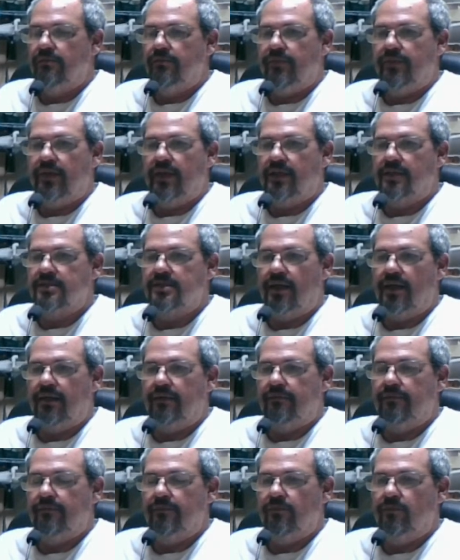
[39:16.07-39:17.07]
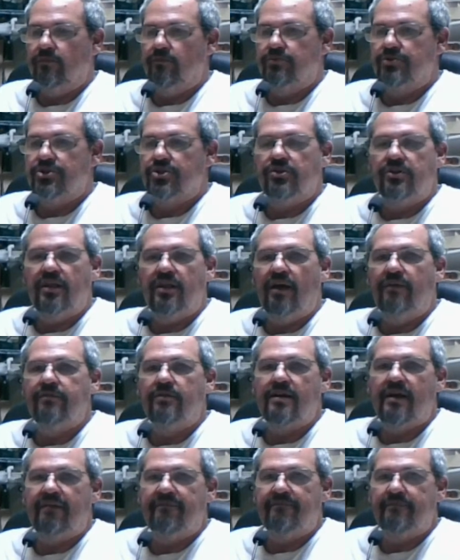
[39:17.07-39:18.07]
Things that should
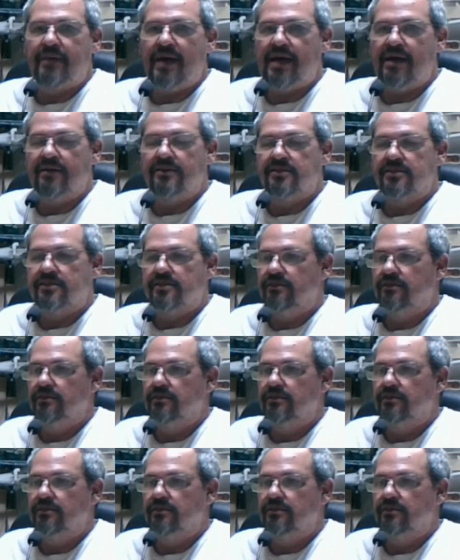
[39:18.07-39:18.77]
never have passed.